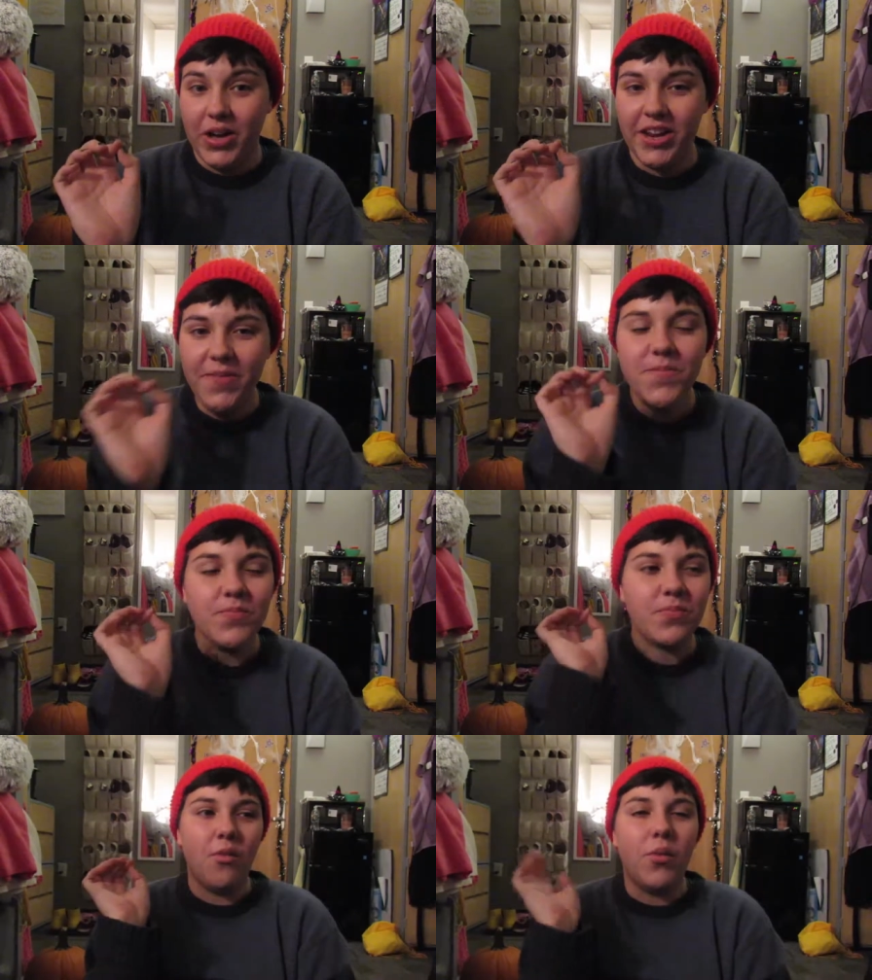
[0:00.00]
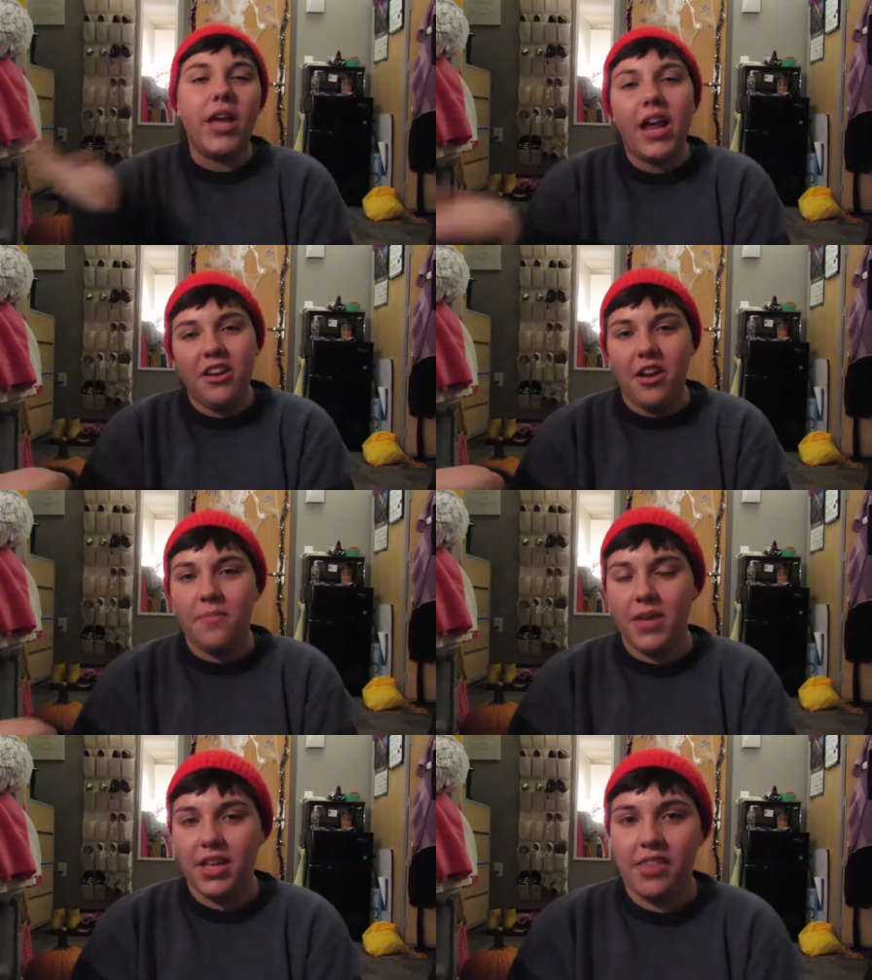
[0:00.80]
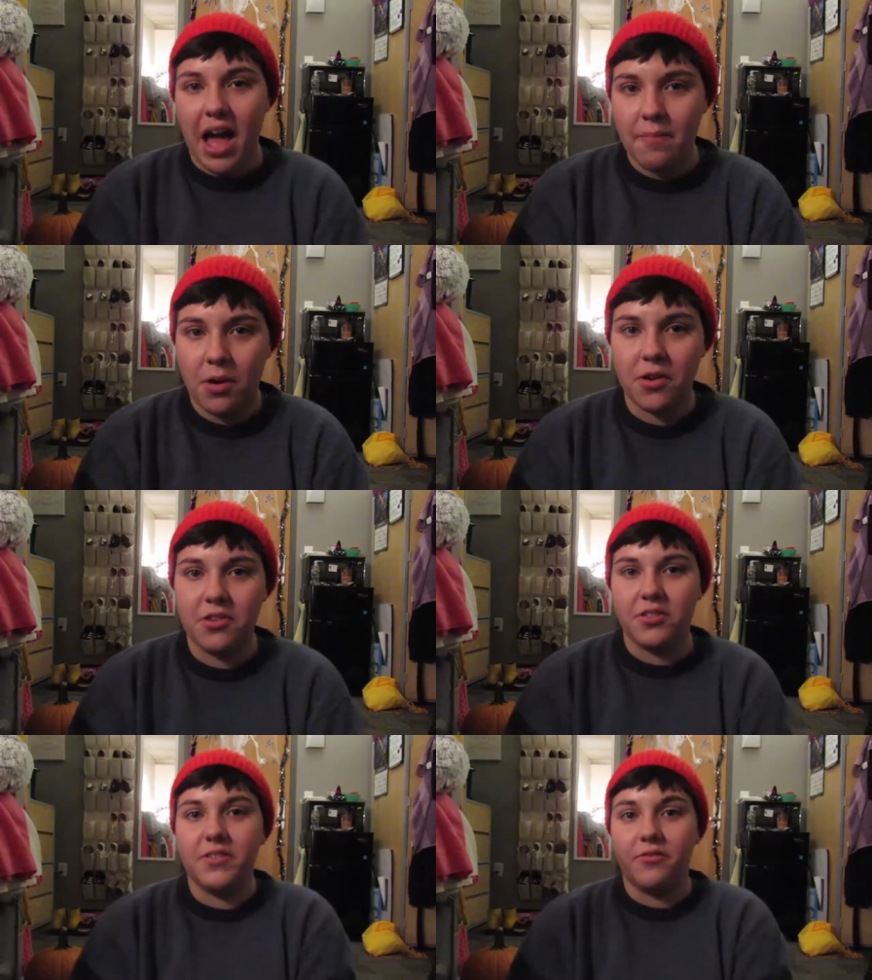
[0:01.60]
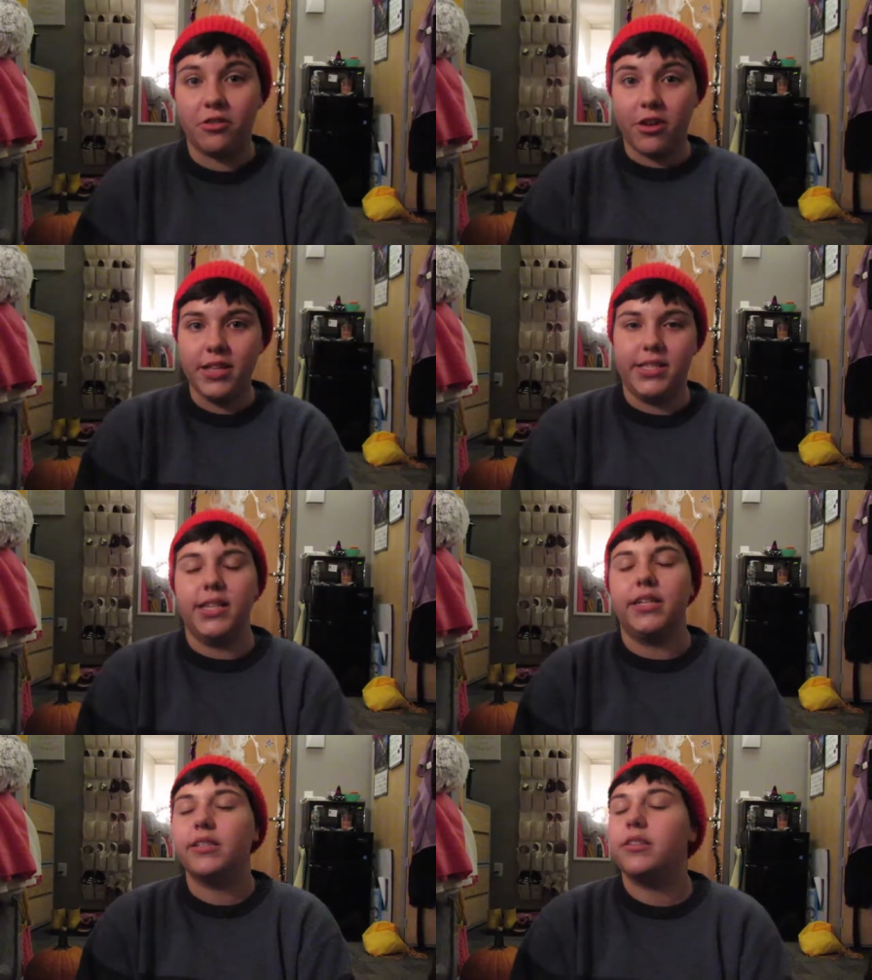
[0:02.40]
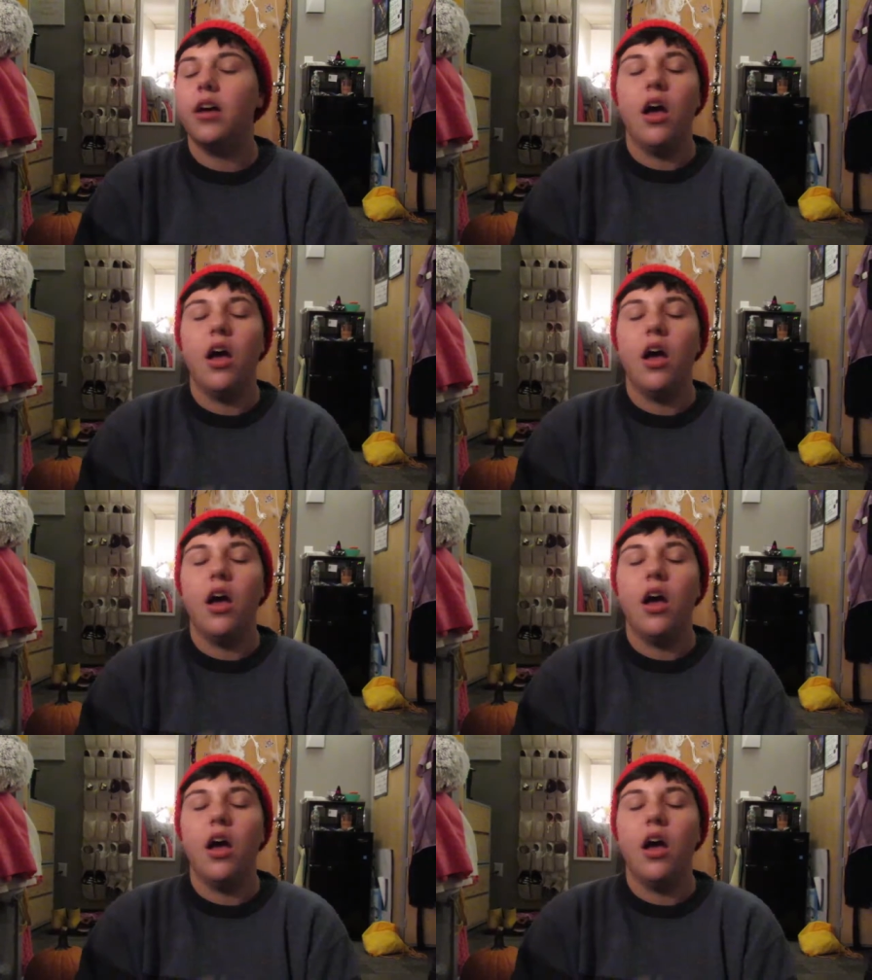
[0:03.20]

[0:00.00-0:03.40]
is this one. We ended up being lab partners in forensics.